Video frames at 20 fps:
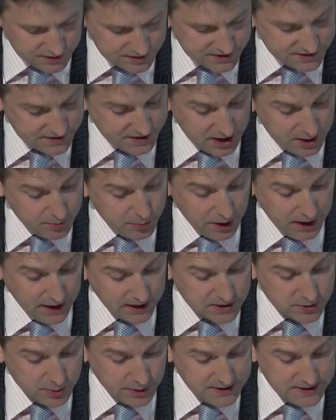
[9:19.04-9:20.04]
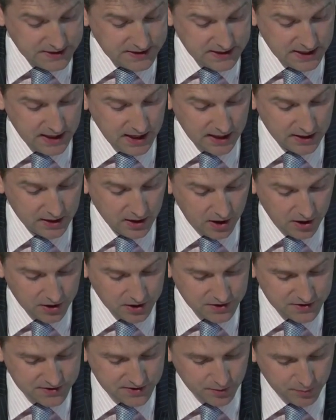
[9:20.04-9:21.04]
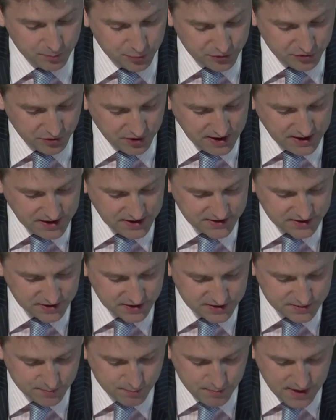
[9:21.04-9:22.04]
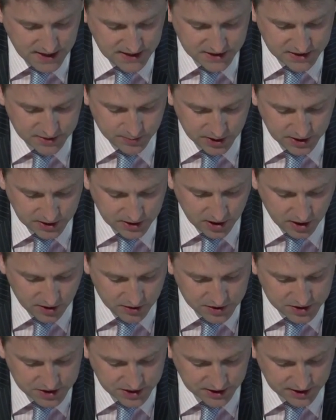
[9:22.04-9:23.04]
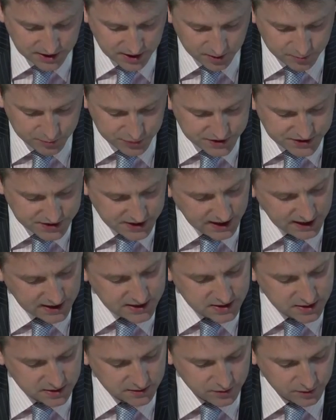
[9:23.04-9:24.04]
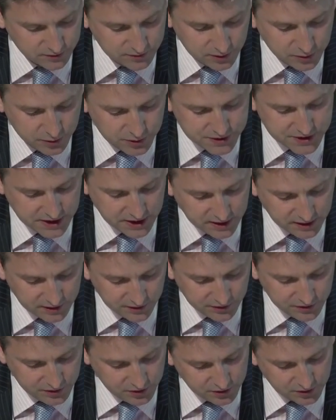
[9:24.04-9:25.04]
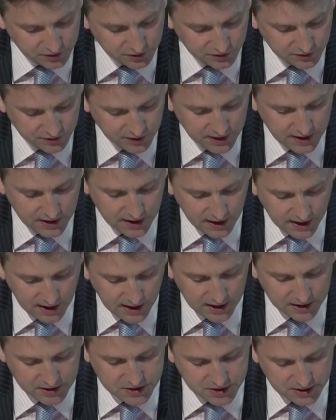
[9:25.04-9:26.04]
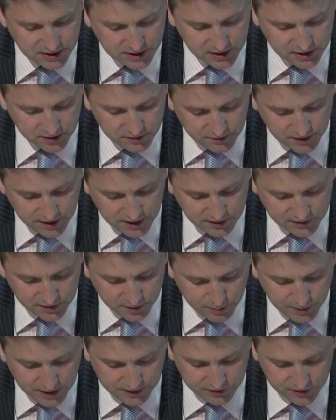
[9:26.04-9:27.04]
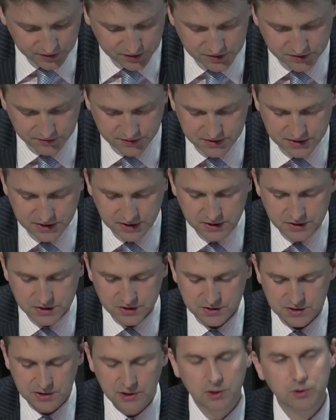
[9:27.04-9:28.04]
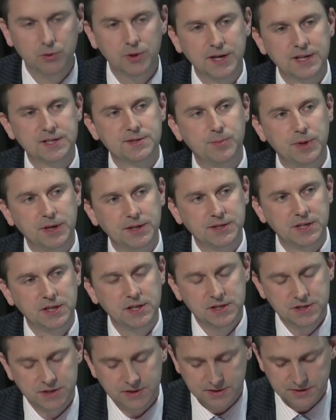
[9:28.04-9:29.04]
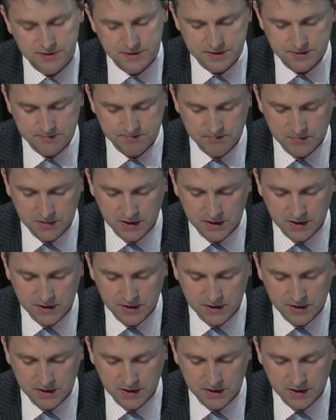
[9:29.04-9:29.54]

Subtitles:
Stipek, 2010, argues that praise that is meant to be encouraging and protective of low-attaining students actually conveys a message of the teacher's low expectations.